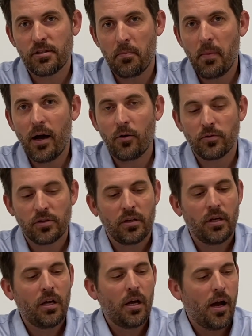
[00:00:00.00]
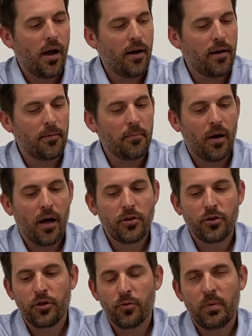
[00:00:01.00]
amount
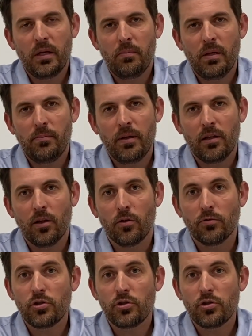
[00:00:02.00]
under your PPP loan.